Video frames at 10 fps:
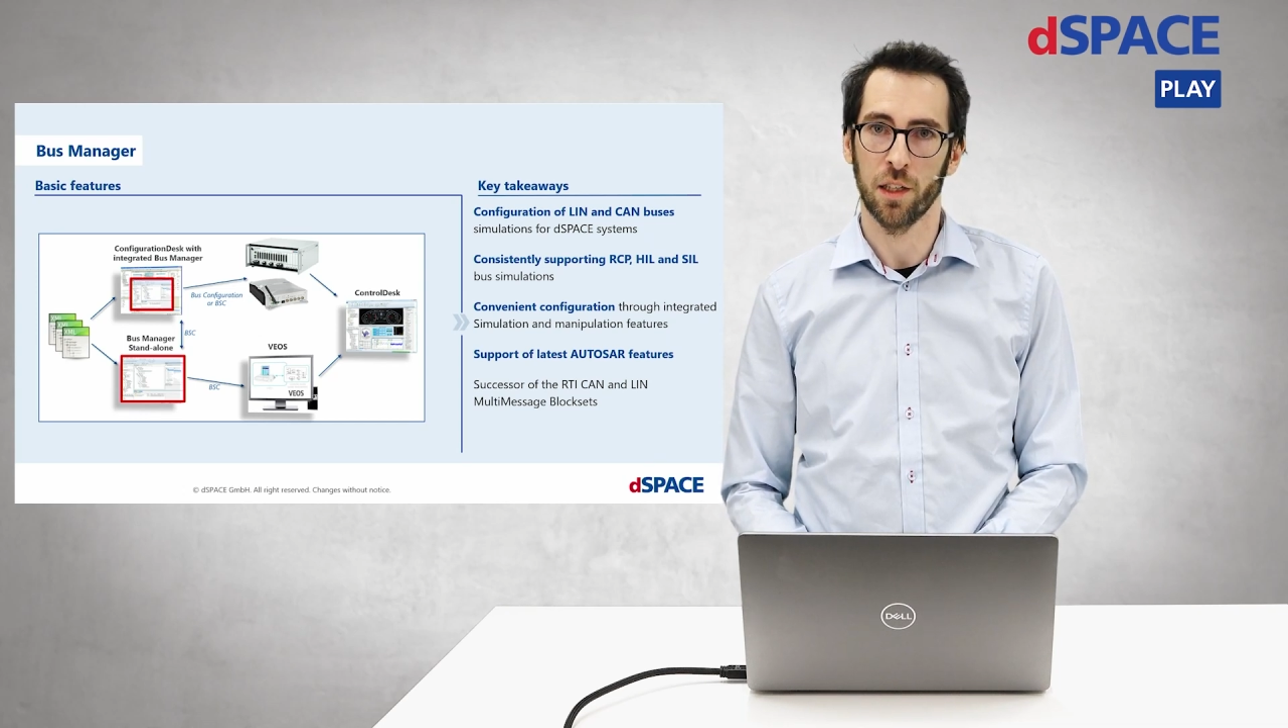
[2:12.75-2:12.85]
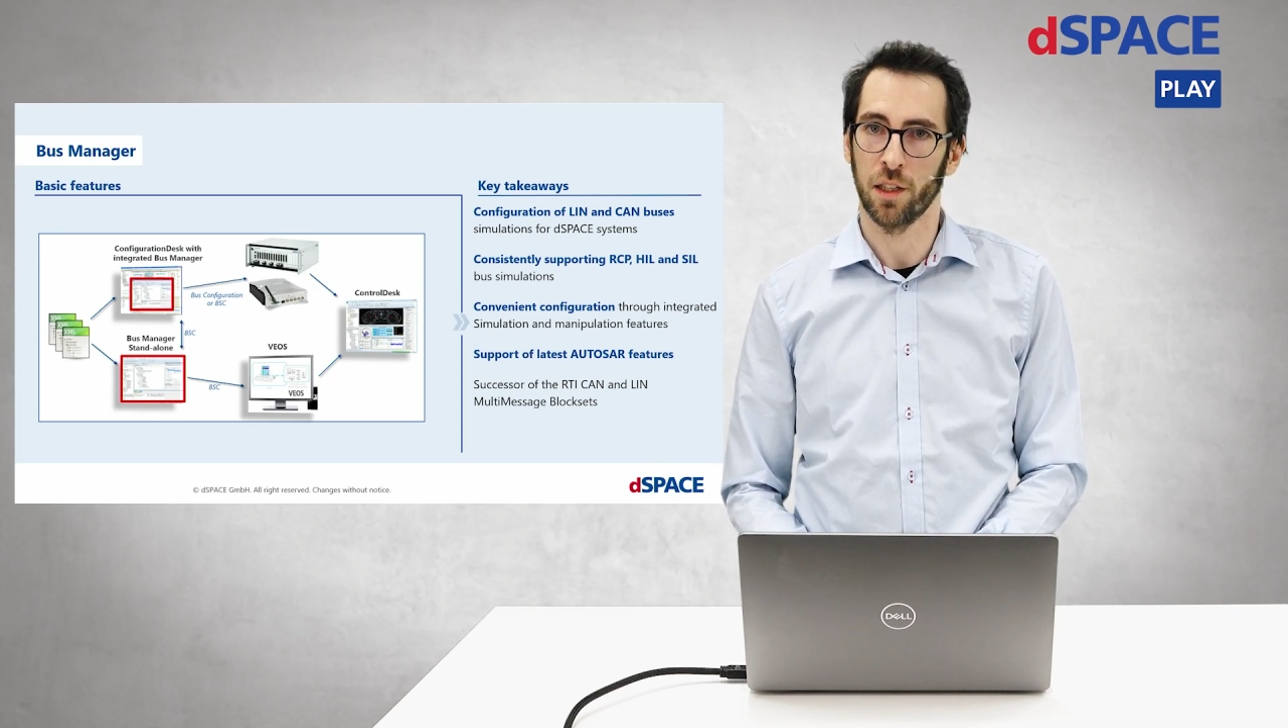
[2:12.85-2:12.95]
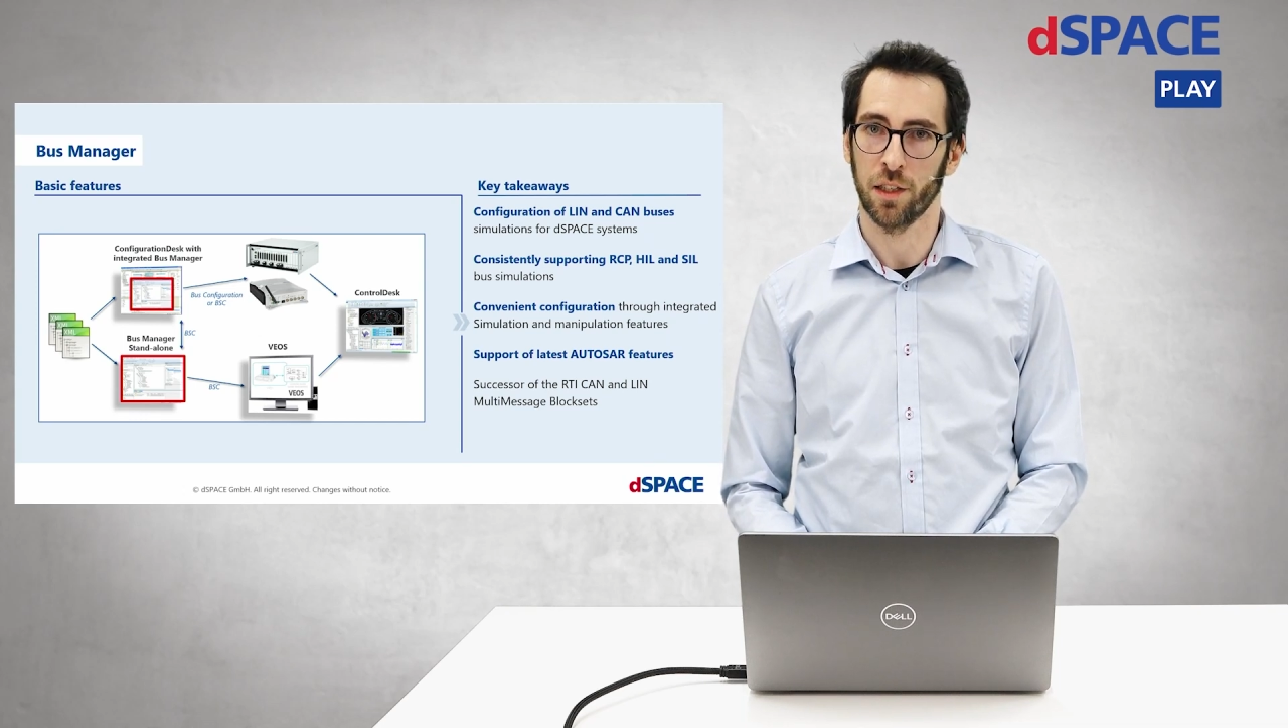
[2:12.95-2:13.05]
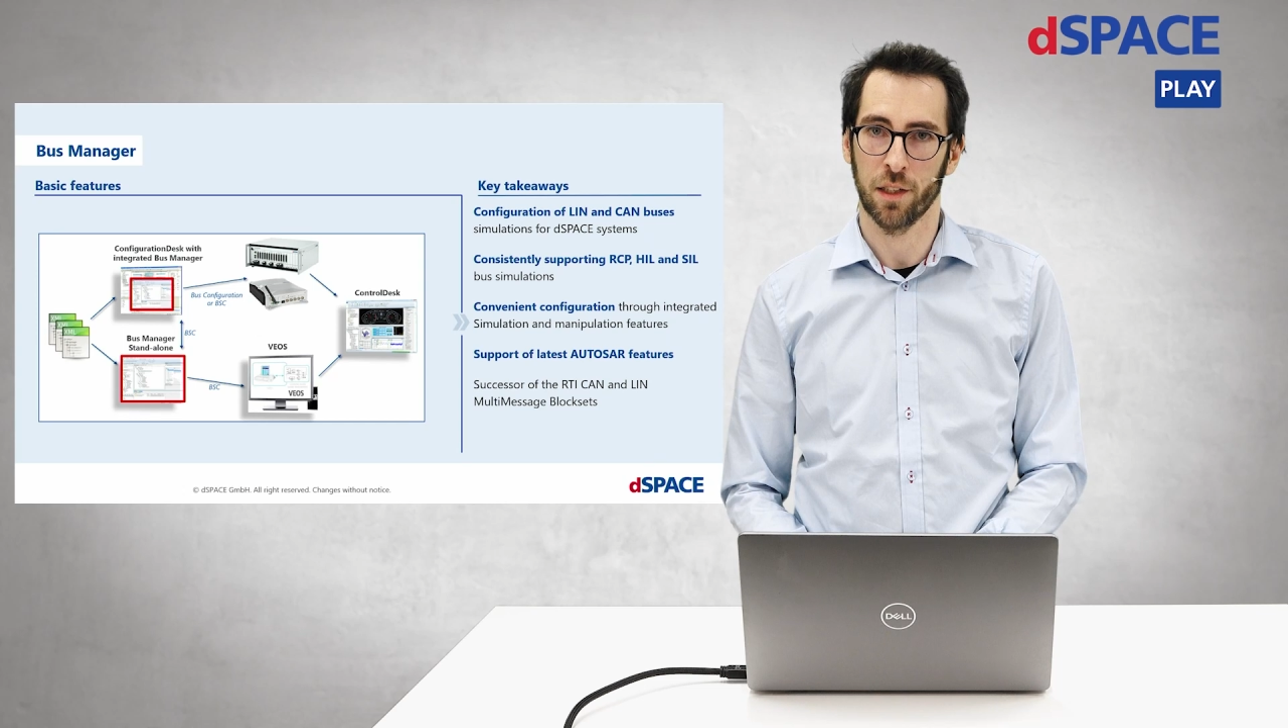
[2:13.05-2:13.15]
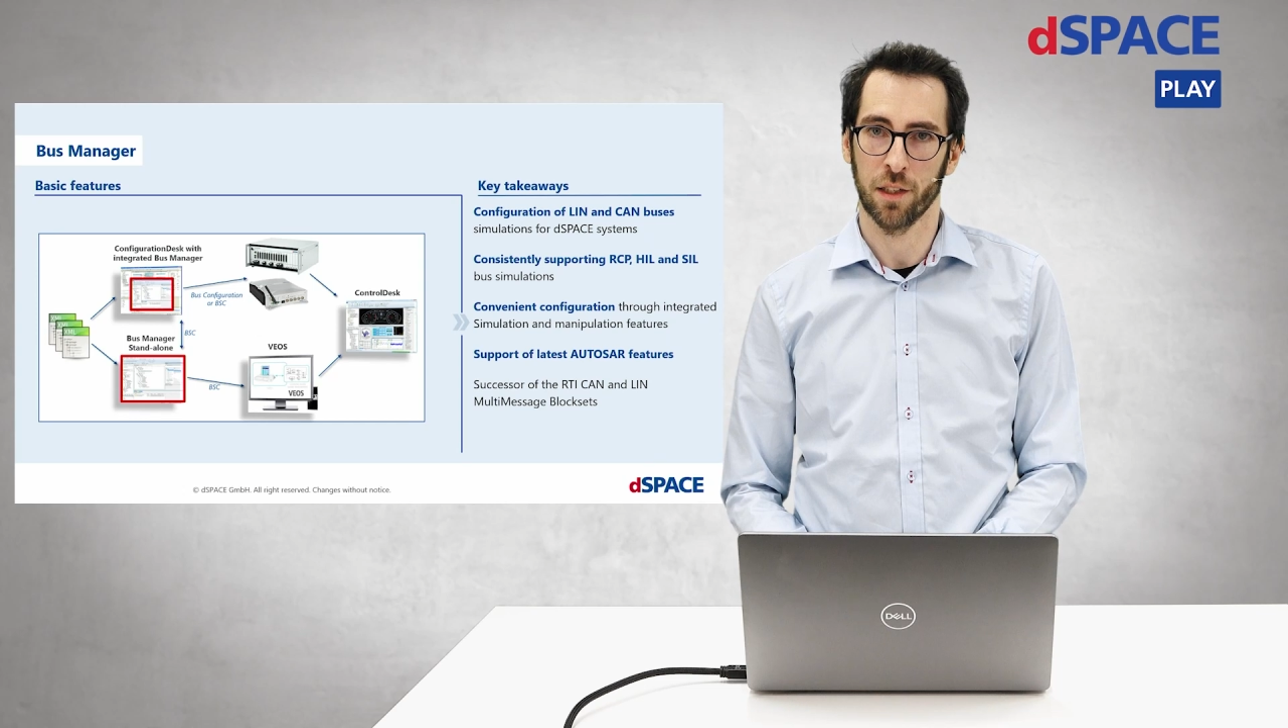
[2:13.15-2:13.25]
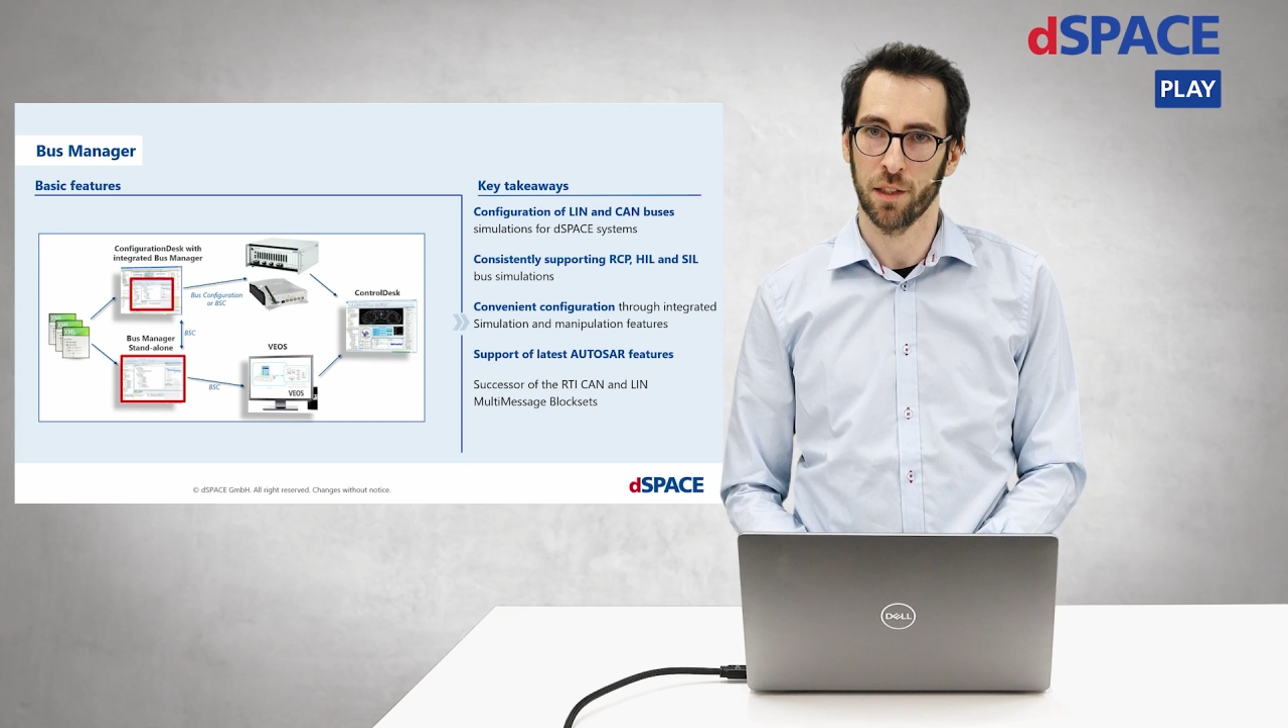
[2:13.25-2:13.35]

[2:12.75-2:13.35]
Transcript: uh,